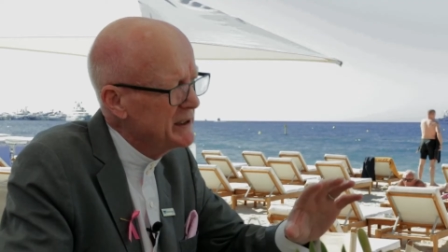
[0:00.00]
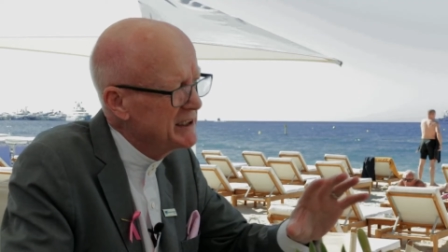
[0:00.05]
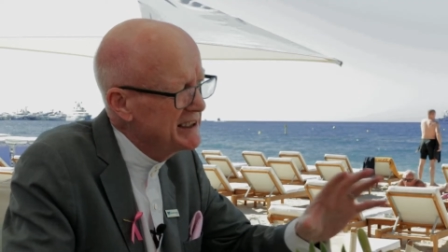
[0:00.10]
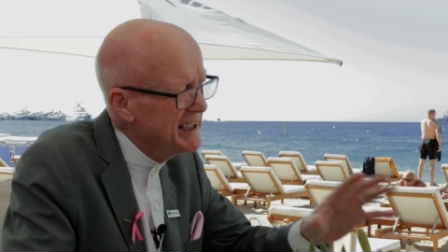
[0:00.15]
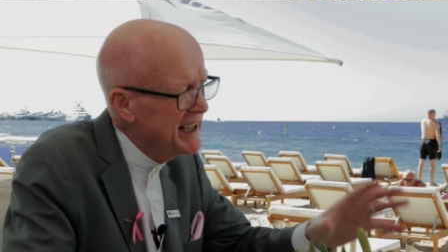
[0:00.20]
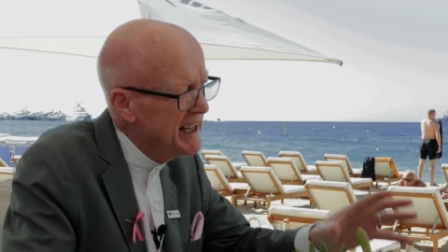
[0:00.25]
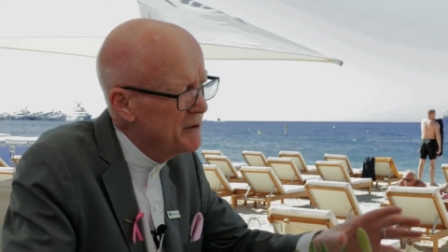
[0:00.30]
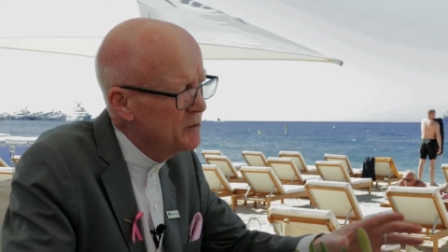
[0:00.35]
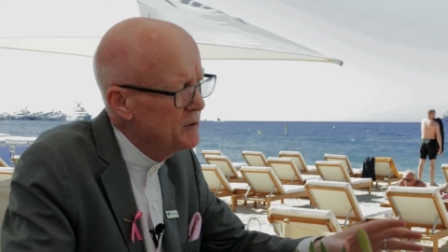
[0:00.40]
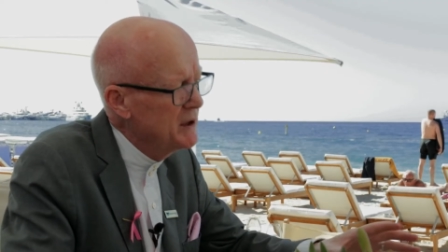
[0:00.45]
Is
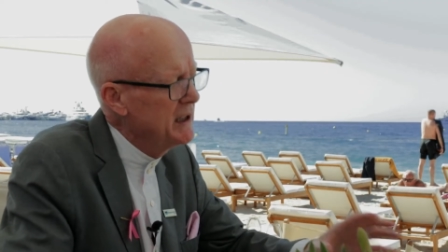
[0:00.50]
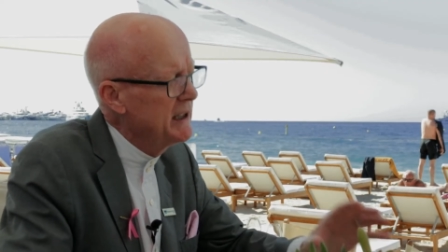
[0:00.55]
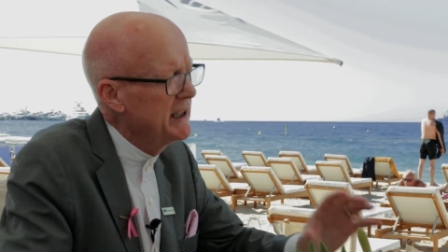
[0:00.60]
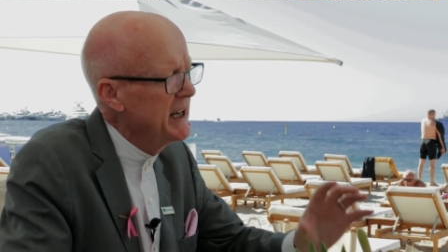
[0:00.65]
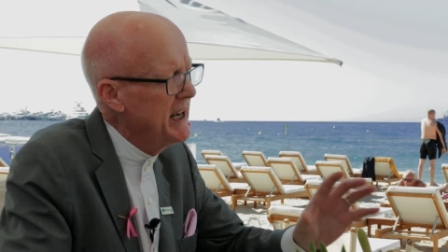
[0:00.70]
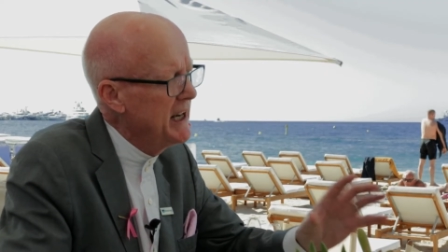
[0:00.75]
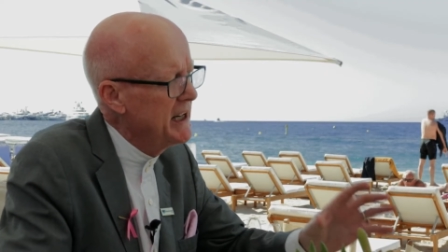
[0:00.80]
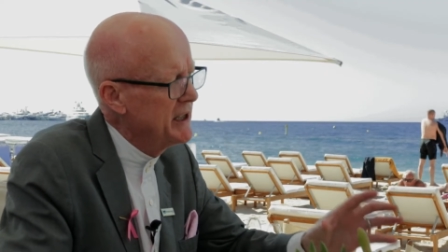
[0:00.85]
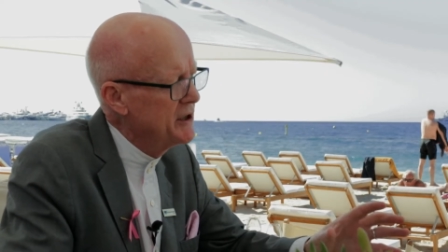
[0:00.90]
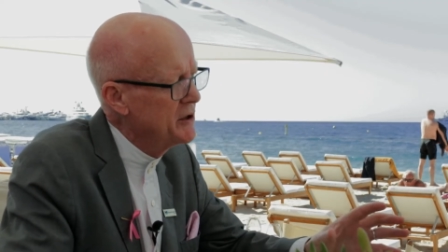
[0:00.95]
that really
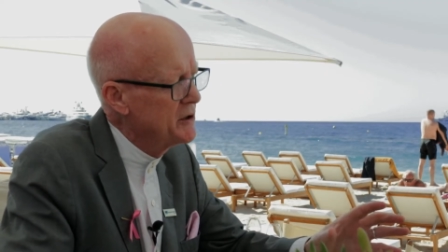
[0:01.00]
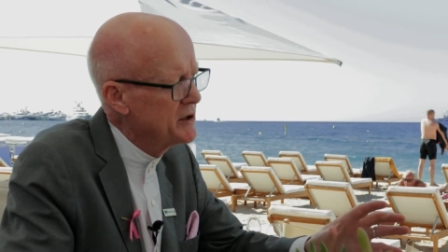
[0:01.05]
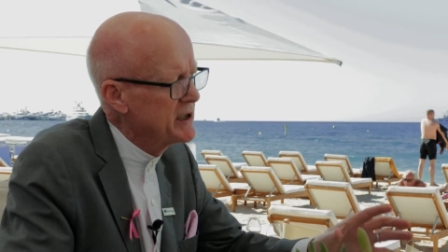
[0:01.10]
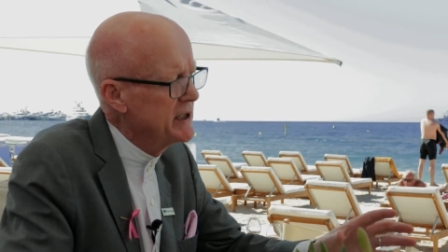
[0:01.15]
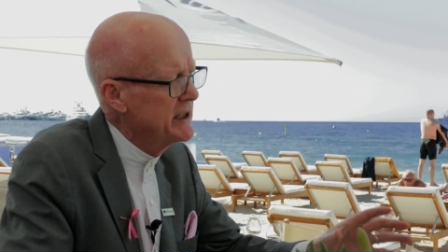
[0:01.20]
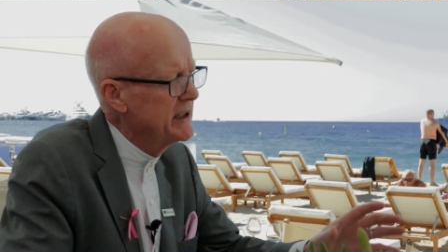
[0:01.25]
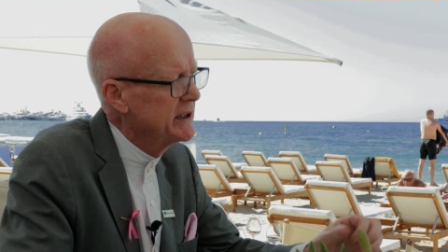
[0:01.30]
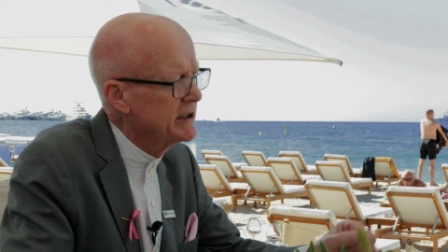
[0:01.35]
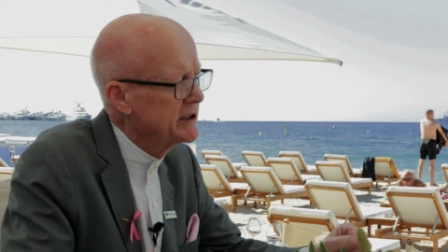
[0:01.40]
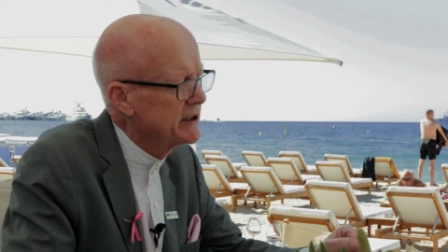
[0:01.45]
how you
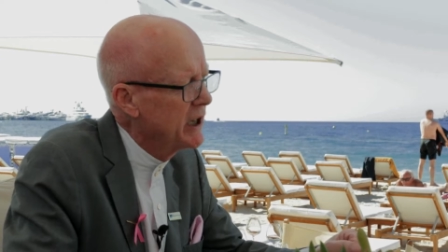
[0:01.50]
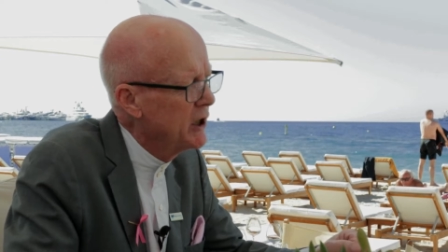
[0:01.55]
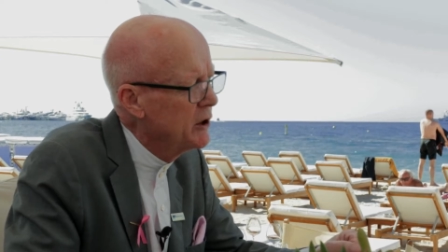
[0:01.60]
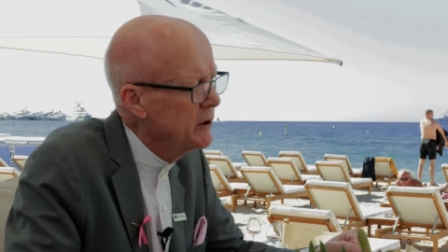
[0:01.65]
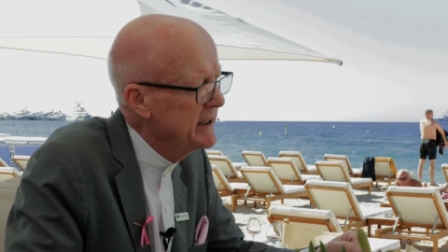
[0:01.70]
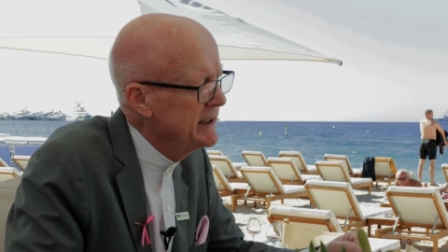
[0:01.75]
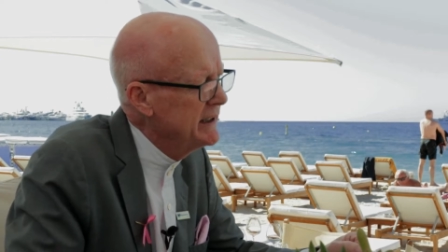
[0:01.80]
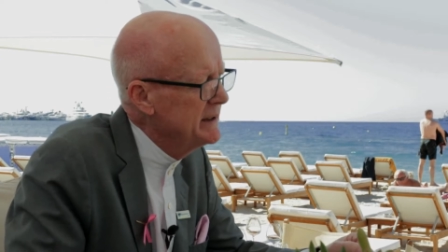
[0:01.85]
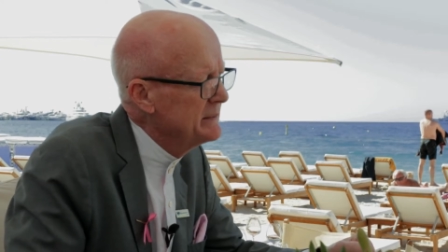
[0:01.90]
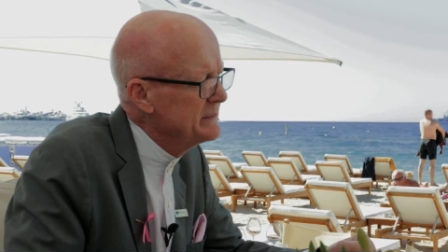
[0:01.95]
see this
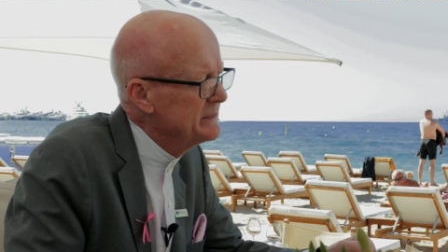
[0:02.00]
going?